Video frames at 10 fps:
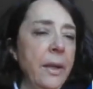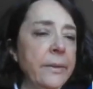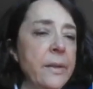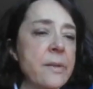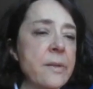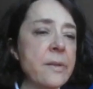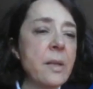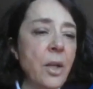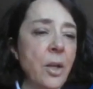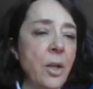is
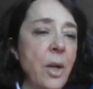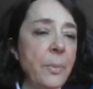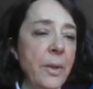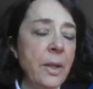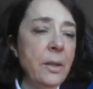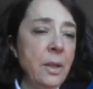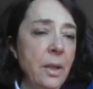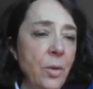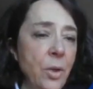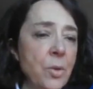UIP,
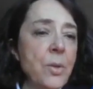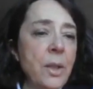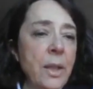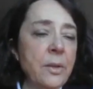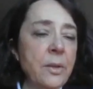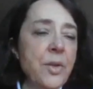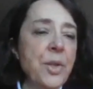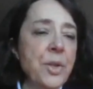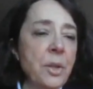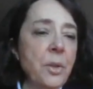usual
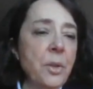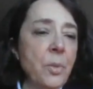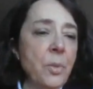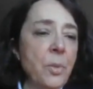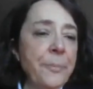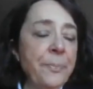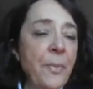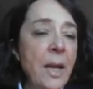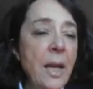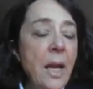interstitial pneumonia.
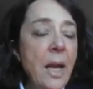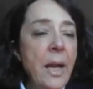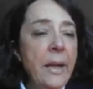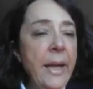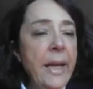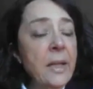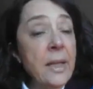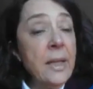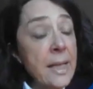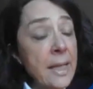In
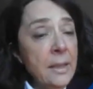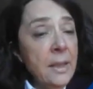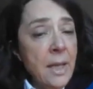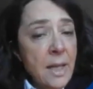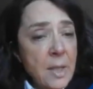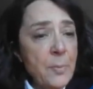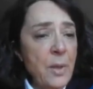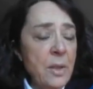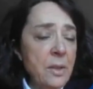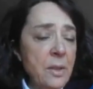the
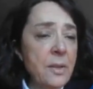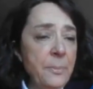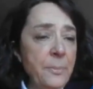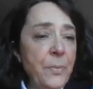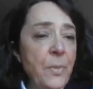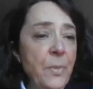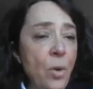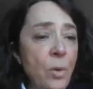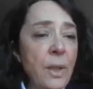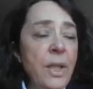explants,
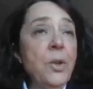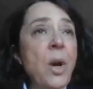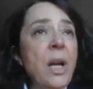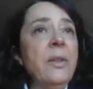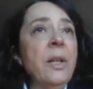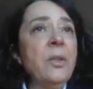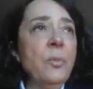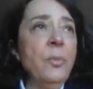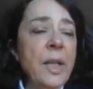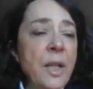normally you have a
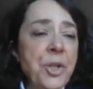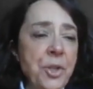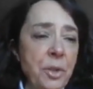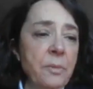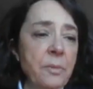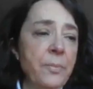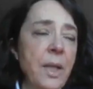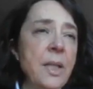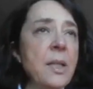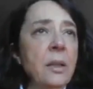combination.
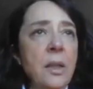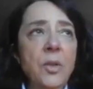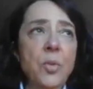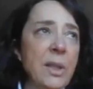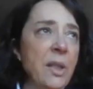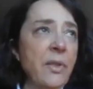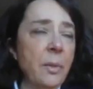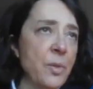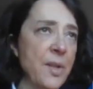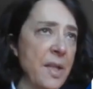They said at
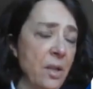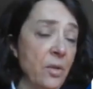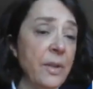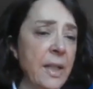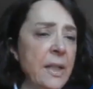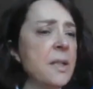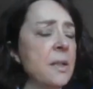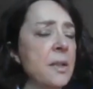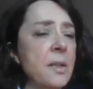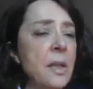25% of
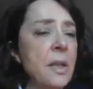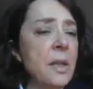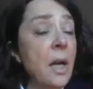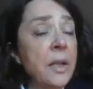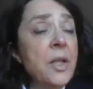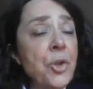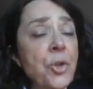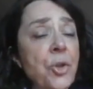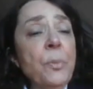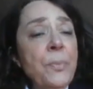cases, and it's
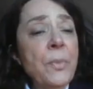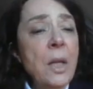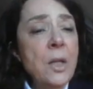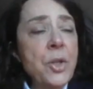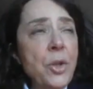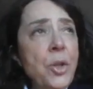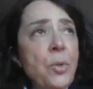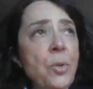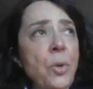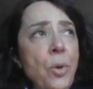true. So
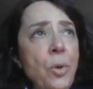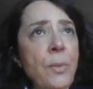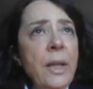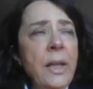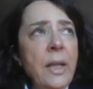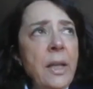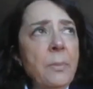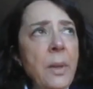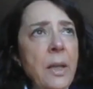you normally in a